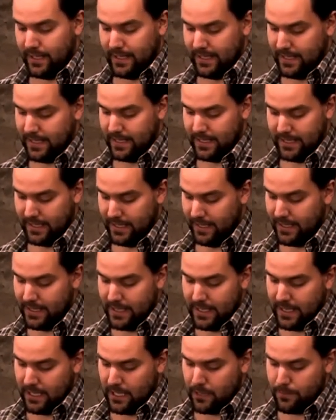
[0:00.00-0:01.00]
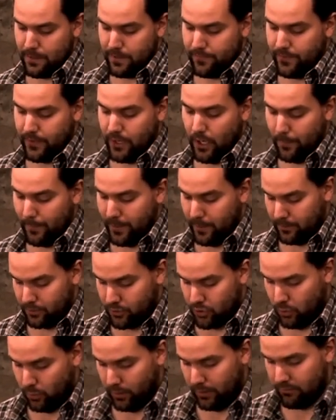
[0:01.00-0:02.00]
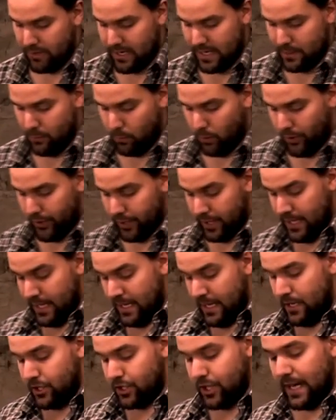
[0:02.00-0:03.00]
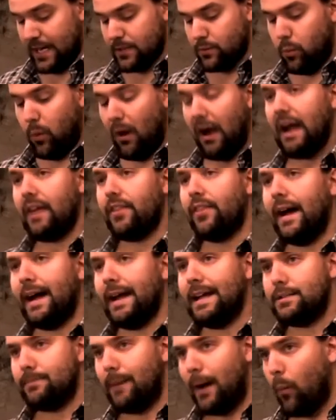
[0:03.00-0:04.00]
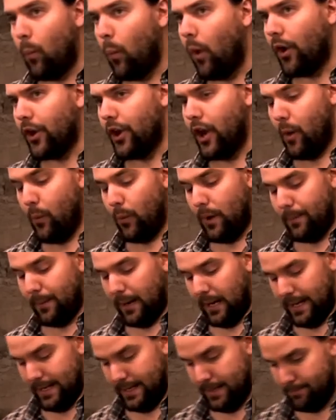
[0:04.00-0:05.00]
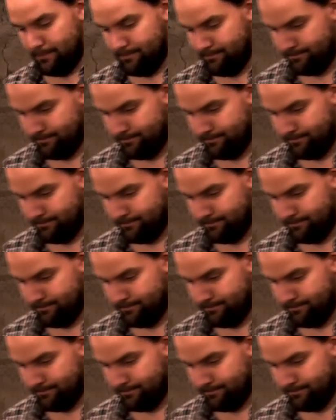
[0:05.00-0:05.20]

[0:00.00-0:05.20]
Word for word: You know, it'd be a phenomenal tool, it really would. So that's why that is my one and only plane.